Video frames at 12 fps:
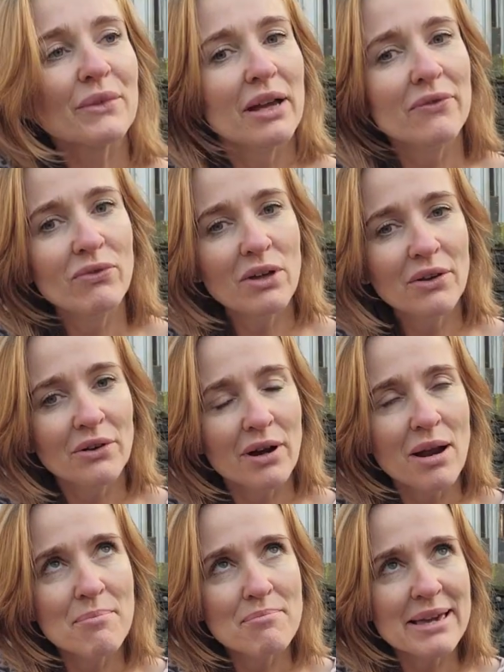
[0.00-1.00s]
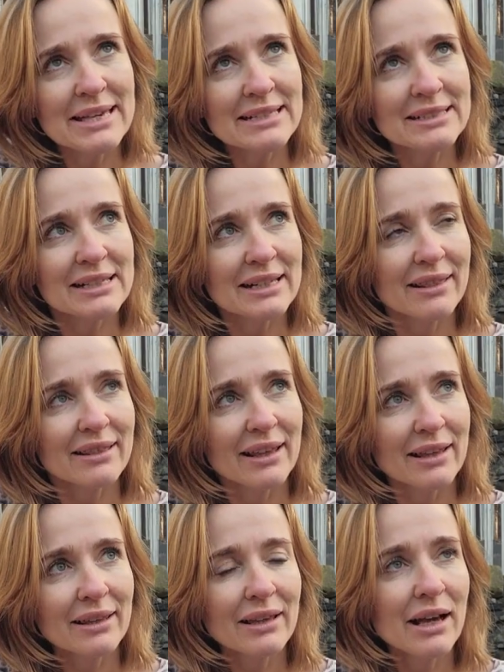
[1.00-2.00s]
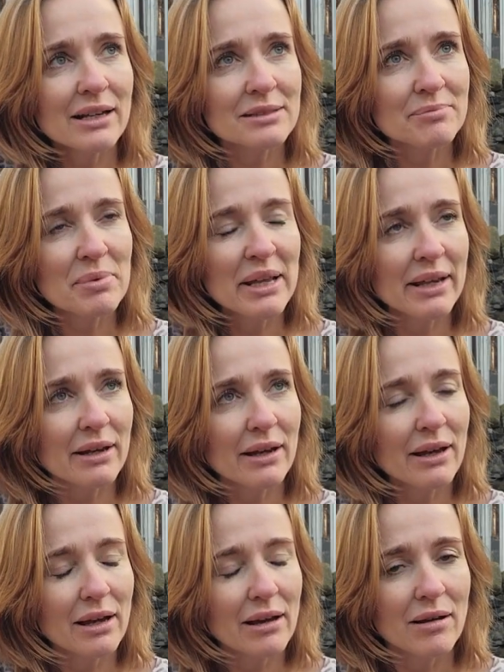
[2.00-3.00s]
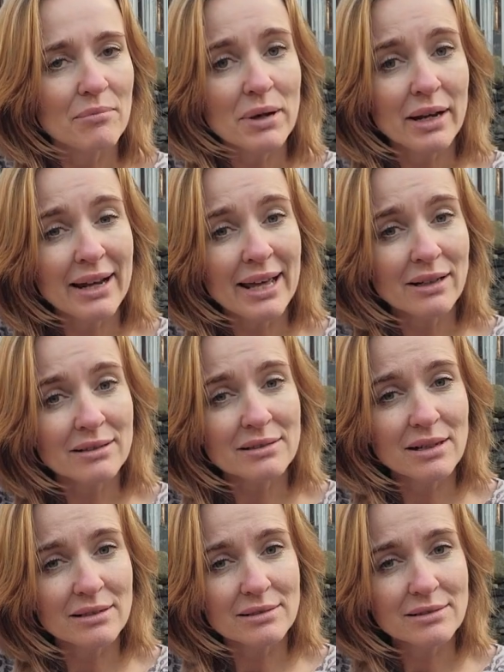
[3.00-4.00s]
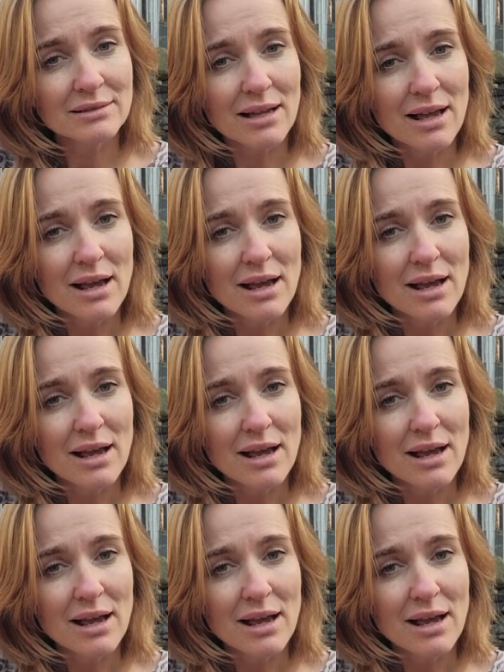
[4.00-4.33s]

Another amazing thing has been Alexa's